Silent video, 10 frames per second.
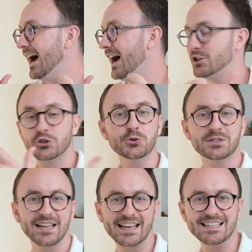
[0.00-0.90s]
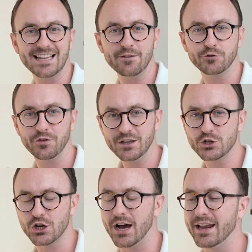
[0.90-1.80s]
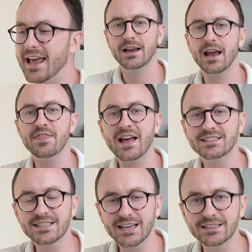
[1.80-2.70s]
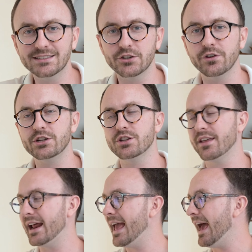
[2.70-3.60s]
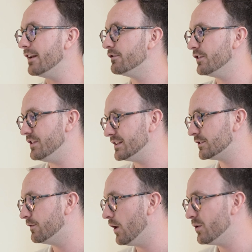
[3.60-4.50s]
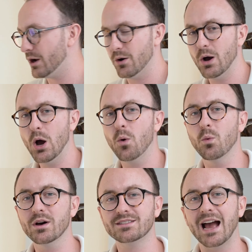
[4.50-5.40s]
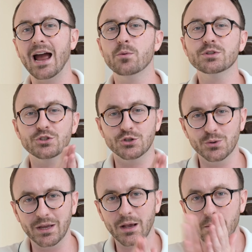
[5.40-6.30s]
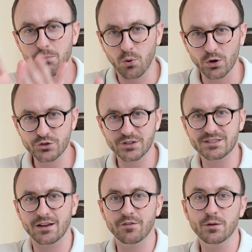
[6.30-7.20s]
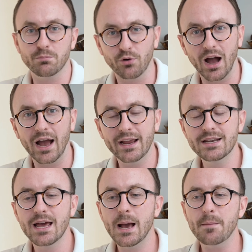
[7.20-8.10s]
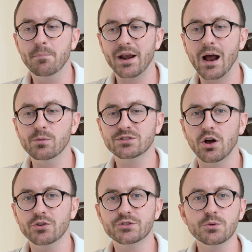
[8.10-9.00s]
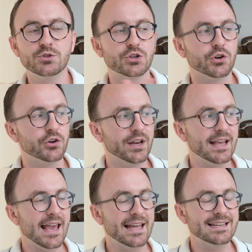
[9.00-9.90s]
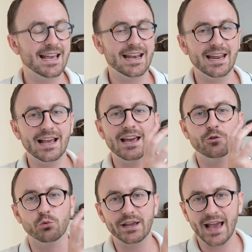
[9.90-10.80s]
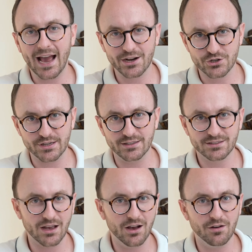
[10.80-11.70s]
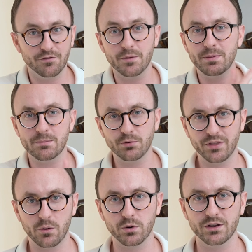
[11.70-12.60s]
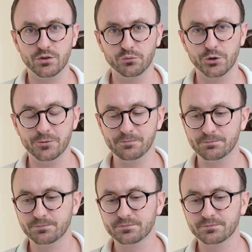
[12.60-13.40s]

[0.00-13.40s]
uh, two seconds after this shot? And that's the consideration that I had for this photo was I was doing portraits of the bride, but I was also turning and getting reactions of the people that were in the room.